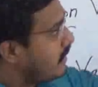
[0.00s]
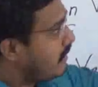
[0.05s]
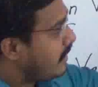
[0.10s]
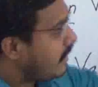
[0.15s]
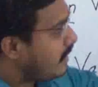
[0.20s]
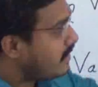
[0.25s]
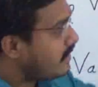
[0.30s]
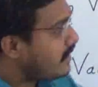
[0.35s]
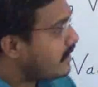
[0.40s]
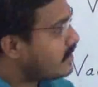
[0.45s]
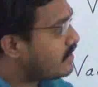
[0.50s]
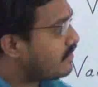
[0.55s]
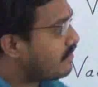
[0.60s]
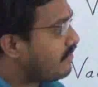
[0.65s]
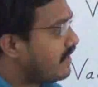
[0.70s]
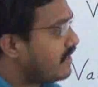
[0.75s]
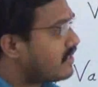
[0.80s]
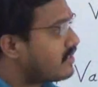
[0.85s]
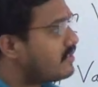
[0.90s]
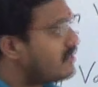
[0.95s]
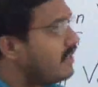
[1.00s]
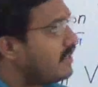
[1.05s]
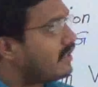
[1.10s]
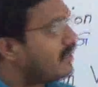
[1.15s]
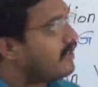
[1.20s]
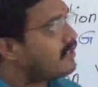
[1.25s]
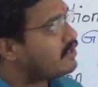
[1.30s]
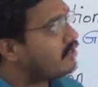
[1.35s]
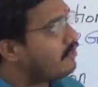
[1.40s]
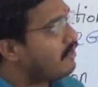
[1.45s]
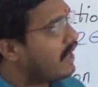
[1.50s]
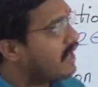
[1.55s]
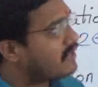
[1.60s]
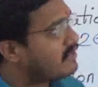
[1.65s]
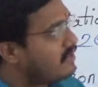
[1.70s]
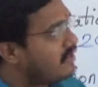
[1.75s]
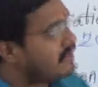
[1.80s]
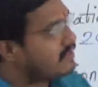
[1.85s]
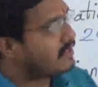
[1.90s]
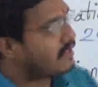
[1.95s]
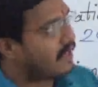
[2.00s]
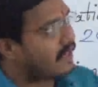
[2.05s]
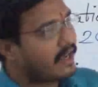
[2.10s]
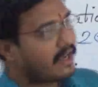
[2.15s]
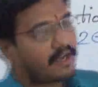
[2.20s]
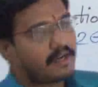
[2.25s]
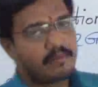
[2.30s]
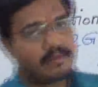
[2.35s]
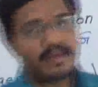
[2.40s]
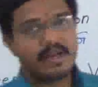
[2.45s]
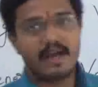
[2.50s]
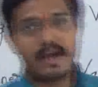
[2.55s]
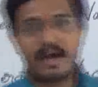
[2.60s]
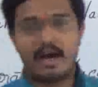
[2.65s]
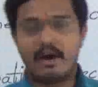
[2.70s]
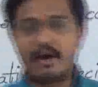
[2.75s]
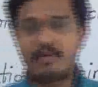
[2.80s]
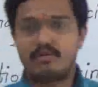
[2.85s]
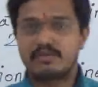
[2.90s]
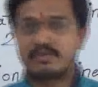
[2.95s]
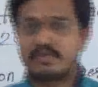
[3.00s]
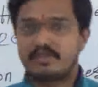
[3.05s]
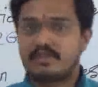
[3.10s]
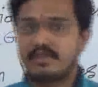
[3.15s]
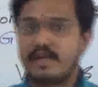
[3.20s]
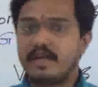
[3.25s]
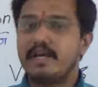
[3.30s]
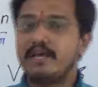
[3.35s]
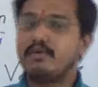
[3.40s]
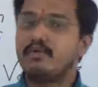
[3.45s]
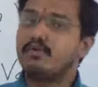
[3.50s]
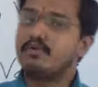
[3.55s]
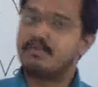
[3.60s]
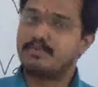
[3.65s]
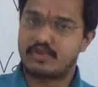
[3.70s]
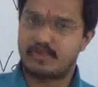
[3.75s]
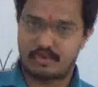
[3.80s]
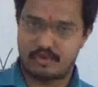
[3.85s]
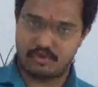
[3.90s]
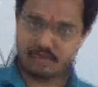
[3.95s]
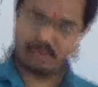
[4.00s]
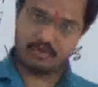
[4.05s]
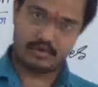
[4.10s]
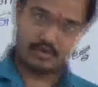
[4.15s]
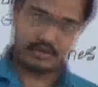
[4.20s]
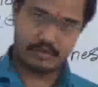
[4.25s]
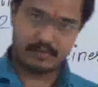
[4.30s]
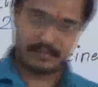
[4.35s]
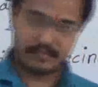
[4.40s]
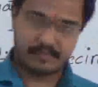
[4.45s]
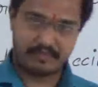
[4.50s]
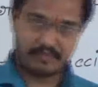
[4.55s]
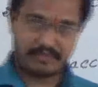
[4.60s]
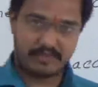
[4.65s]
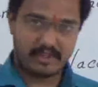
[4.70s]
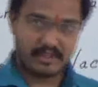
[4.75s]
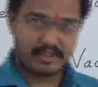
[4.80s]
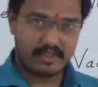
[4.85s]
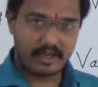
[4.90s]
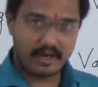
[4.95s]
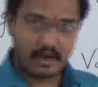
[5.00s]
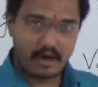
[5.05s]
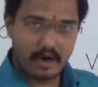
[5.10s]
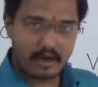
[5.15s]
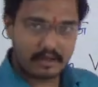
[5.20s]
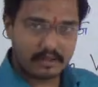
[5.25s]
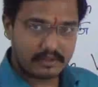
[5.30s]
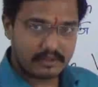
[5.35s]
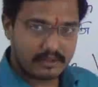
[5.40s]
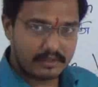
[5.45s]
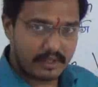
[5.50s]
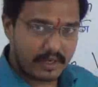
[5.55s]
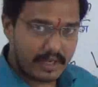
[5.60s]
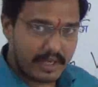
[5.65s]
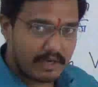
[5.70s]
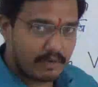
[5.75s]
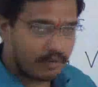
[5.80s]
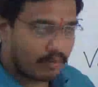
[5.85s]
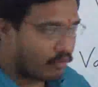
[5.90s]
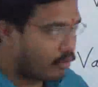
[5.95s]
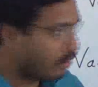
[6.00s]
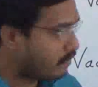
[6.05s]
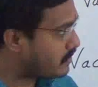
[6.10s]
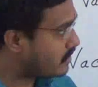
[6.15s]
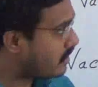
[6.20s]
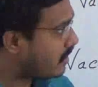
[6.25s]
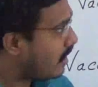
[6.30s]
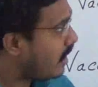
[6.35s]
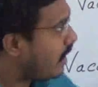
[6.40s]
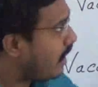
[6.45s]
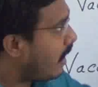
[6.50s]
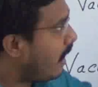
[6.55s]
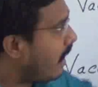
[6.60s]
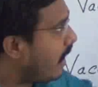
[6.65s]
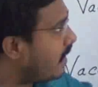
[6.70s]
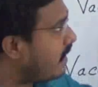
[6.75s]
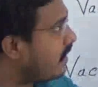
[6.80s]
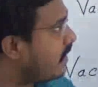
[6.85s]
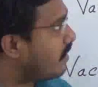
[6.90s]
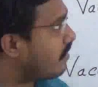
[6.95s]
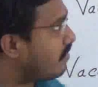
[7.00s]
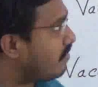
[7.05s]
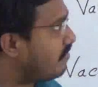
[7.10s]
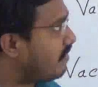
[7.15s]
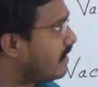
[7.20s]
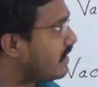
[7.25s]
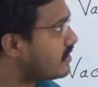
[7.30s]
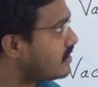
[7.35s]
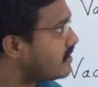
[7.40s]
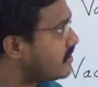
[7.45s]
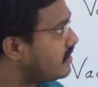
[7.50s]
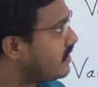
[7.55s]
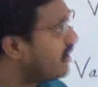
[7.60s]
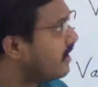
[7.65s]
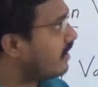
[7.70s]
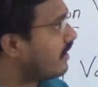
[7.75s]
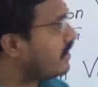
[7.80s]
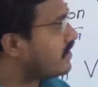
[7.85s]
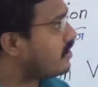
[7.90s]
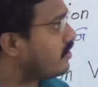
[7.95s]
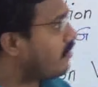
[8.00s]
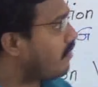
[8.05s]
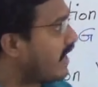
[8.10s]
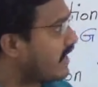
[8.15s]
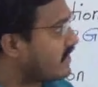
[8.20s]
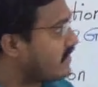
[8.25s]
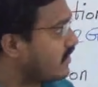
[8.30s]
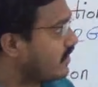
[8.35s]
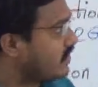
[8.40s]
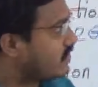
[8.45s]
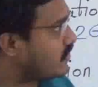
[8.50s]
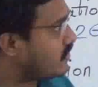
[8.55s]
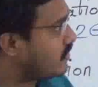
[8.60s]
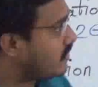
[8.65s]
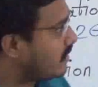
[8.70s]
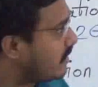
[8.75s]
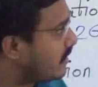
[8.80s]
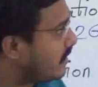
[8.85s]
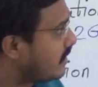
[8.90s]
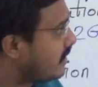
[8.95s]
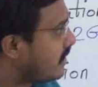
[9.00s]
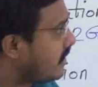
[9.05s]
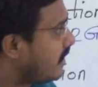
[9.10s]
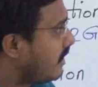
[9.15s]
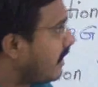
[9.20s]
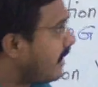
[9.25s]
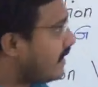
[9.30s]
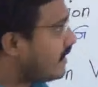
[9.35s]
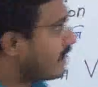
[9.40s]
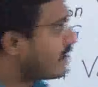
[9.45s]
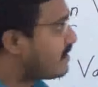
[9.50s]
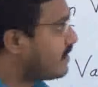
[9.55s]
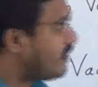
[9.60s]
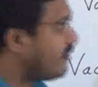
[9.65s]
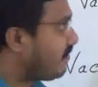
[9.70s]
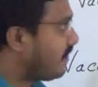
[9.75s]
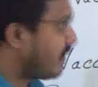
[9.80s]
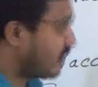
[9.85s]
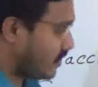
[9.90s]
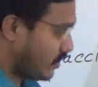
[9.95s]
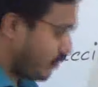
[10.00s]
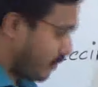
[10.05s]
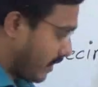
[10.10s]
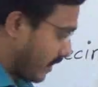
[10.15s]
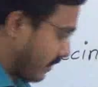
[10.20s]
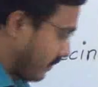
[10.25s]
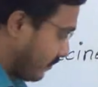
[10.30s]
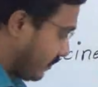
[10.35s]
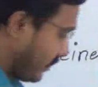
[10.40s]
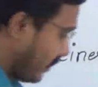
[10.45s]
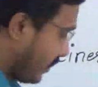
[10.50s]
In this first generation vaccines, again we have three groups. There are three groups under first generation vaccines. Let us see first one.